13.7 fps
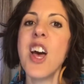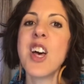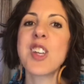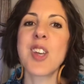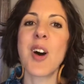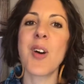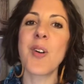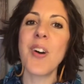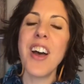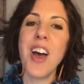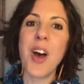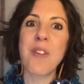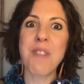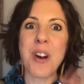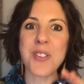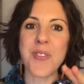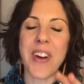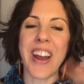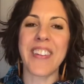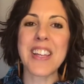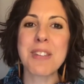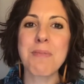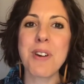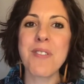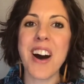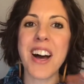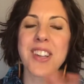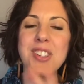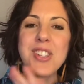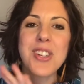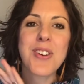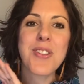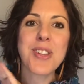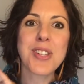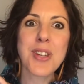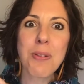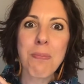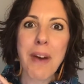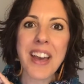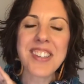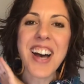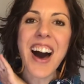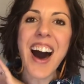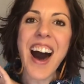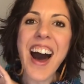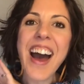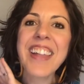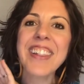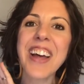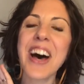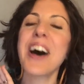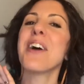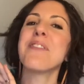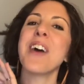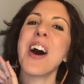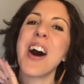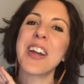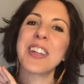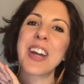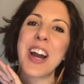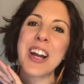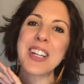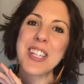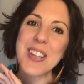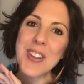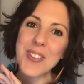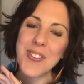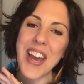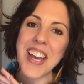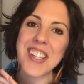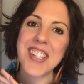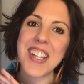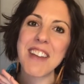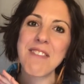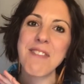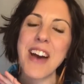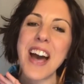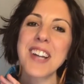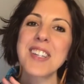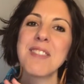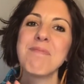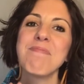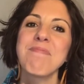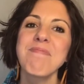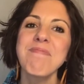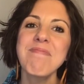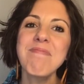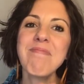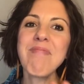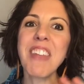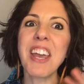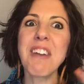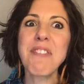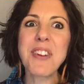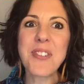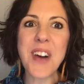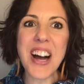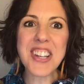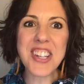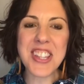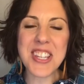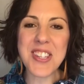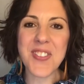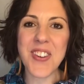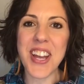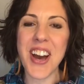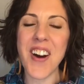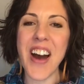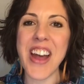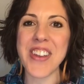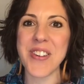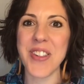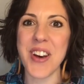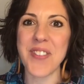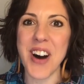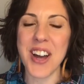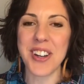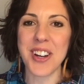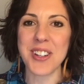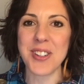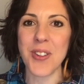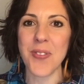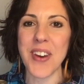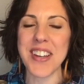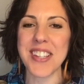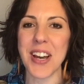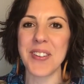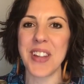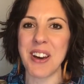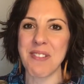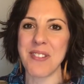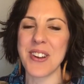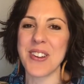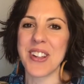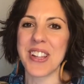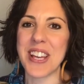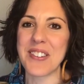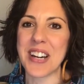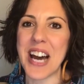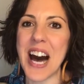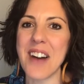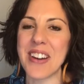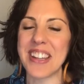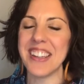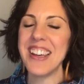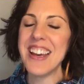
So rosemary. Let's move on to the toothpaste. I love On Guard toothpaste. In fact, if you're watching this video and you love On Guard toothpaste, I would love for you to leave a comment.